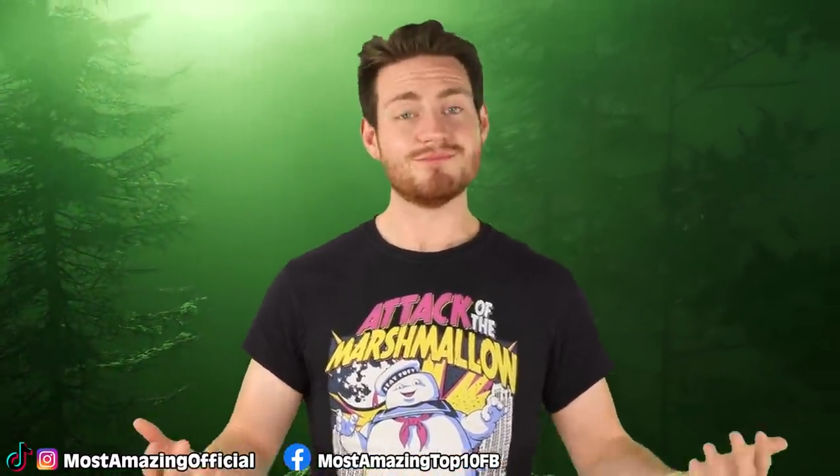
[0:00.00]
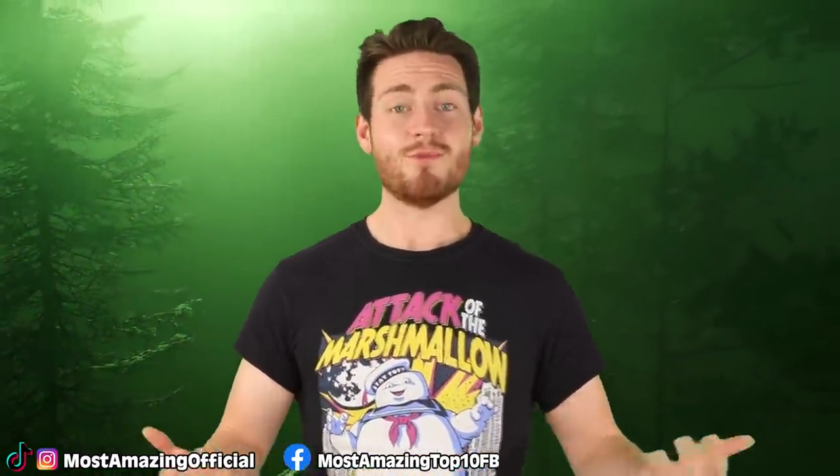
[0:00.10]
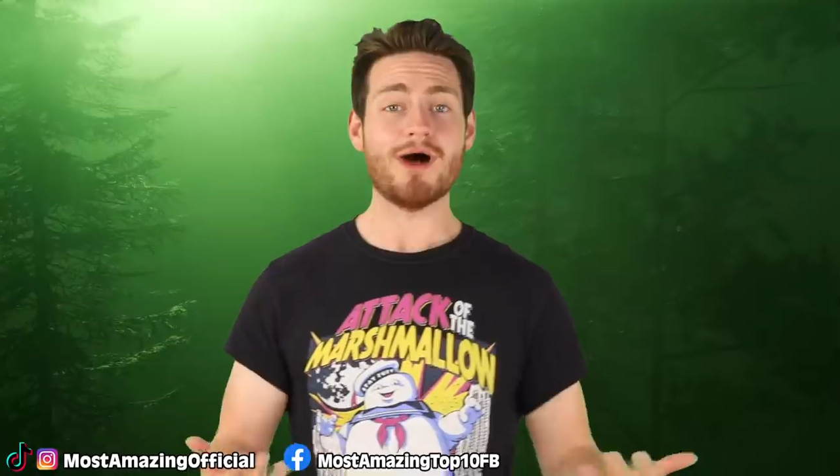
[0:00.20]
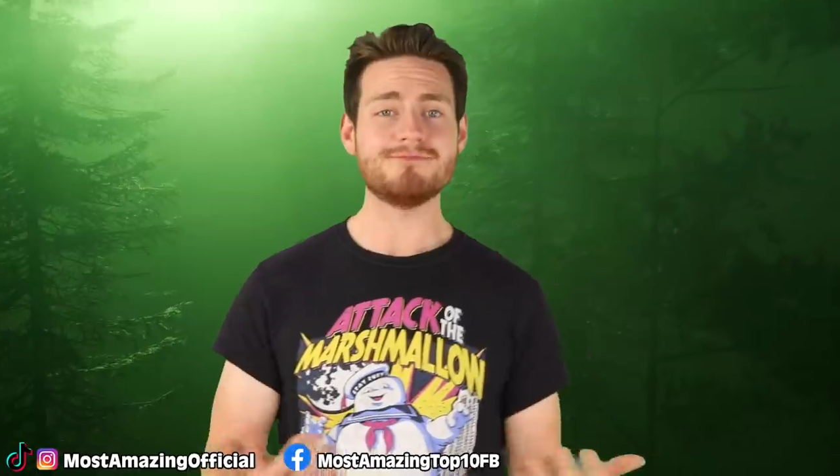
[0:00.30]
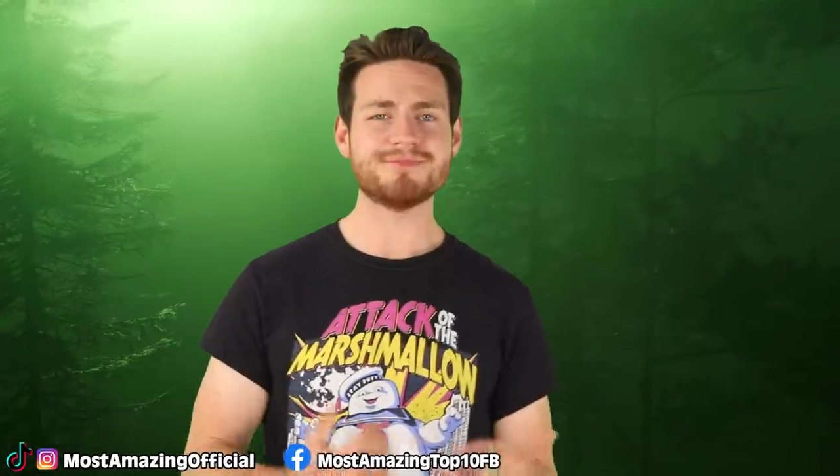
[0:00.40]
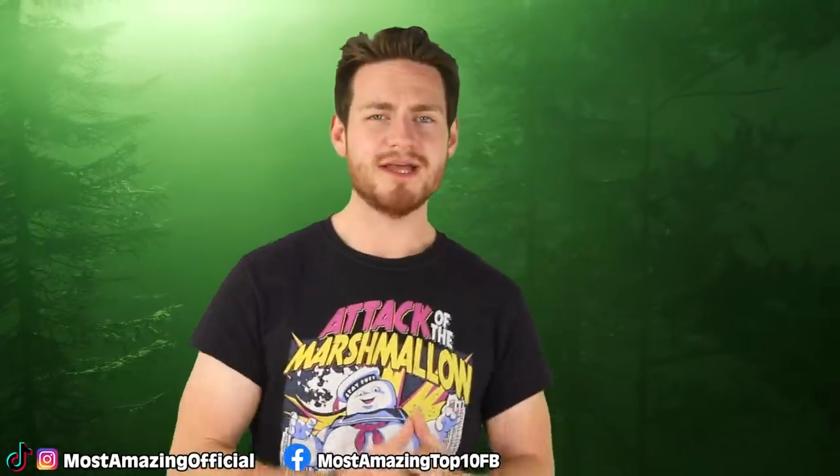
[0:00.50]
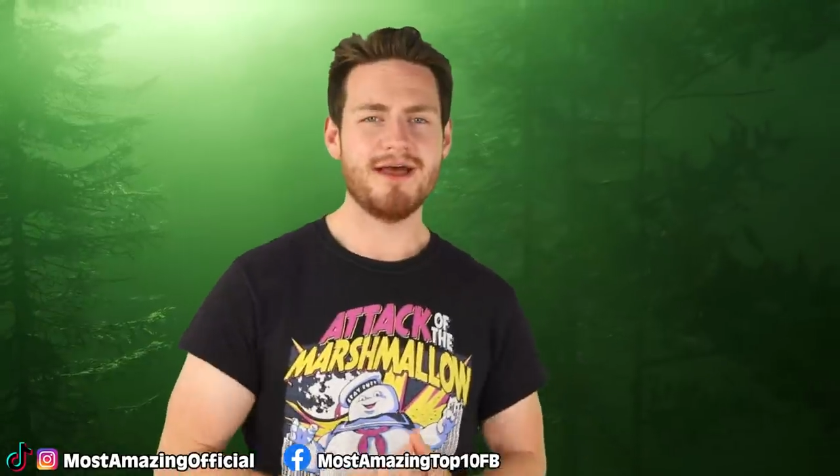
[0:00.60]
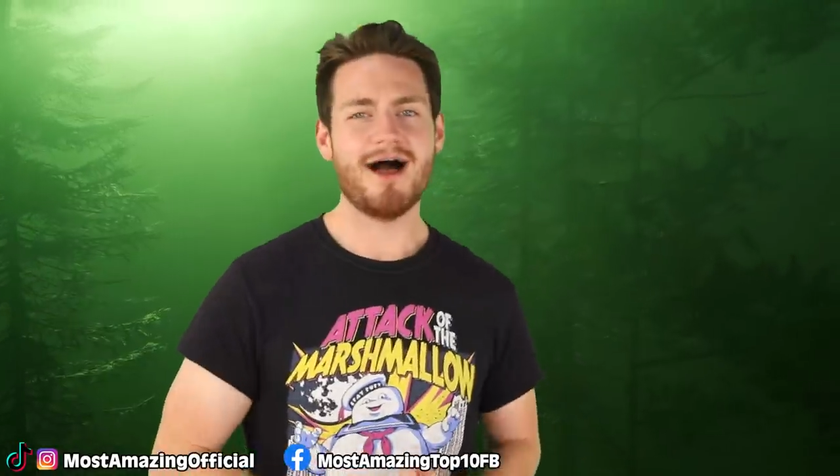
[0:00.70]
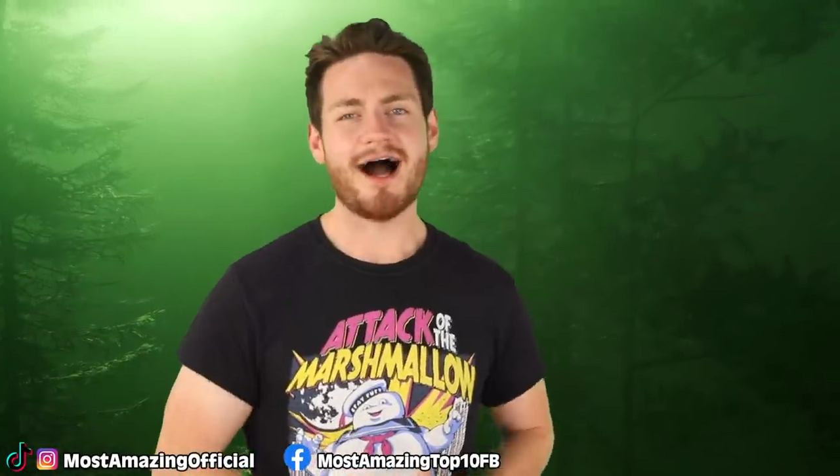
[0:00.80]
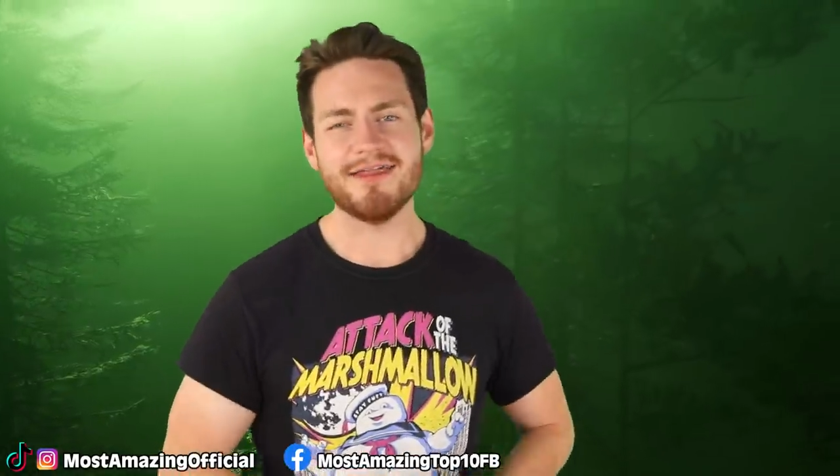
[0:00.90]
Well,
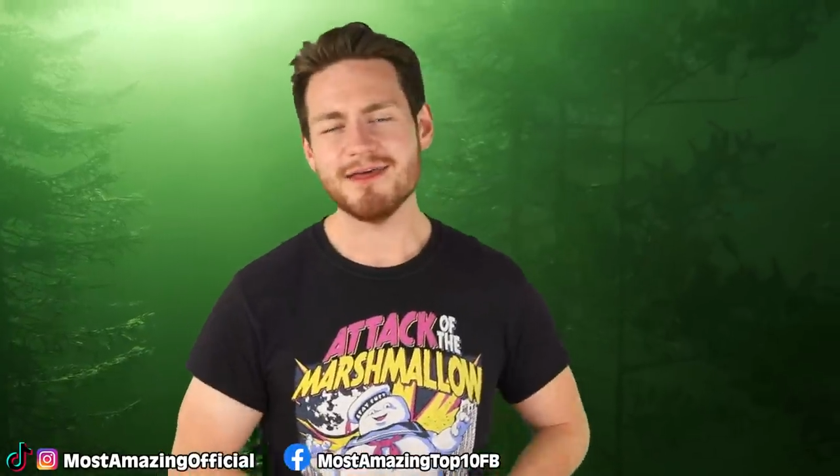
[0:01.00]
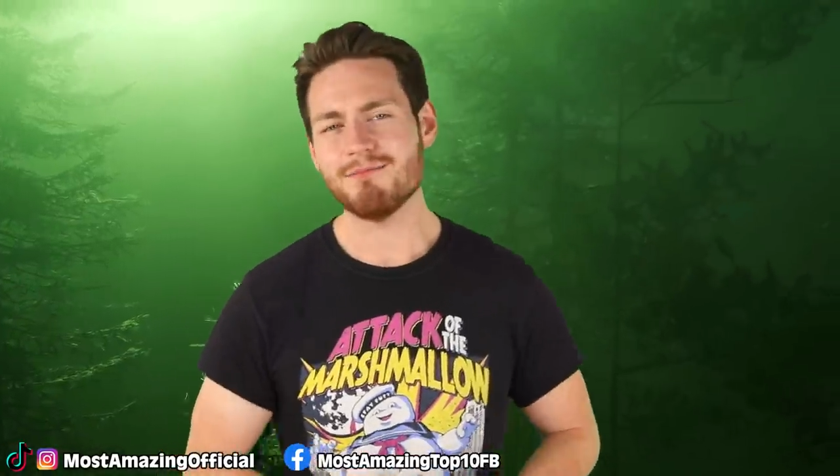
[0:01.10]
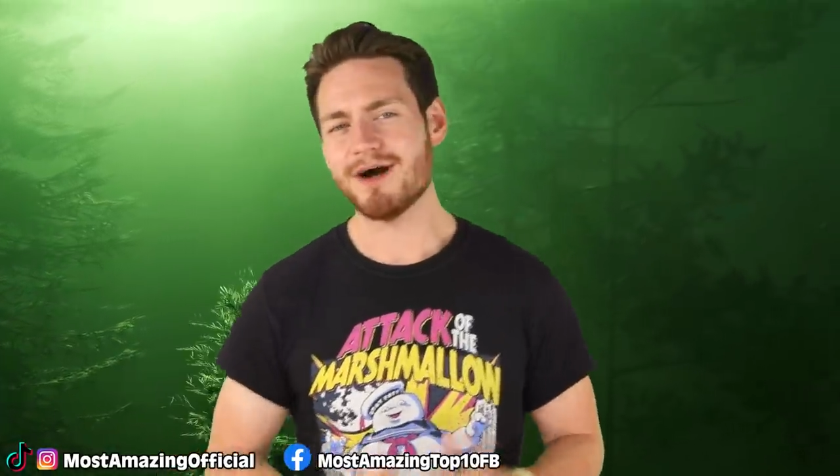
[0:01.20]
I think